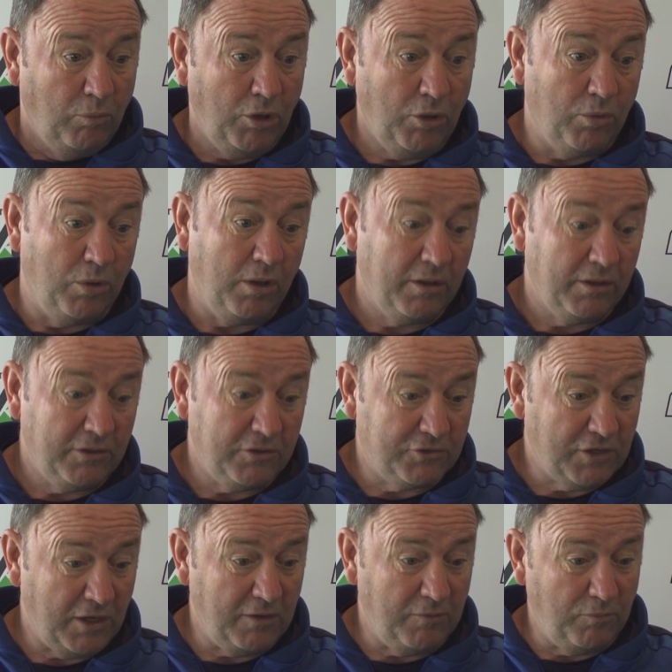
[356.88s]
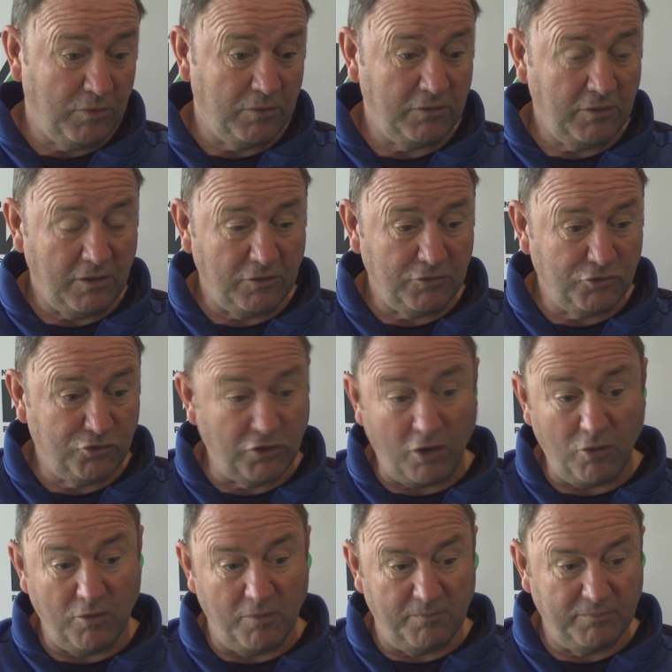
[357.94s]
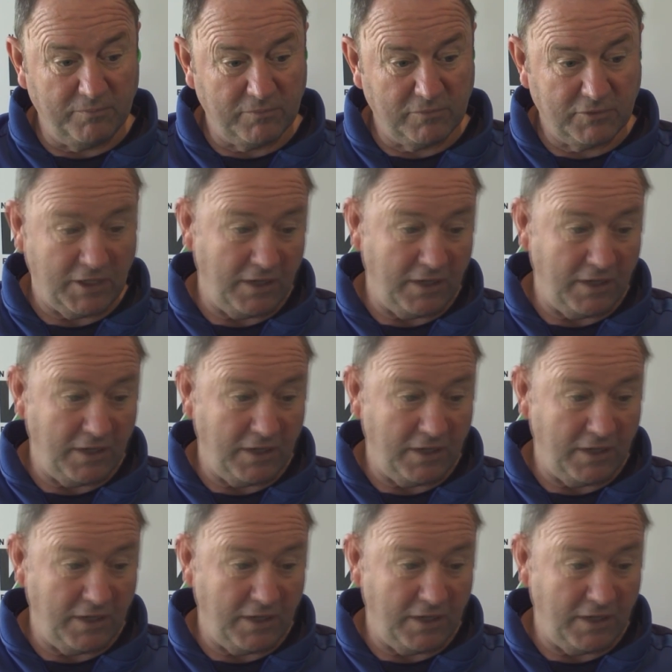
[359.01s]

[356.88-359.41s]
Well, you tell them what, you know, you show them,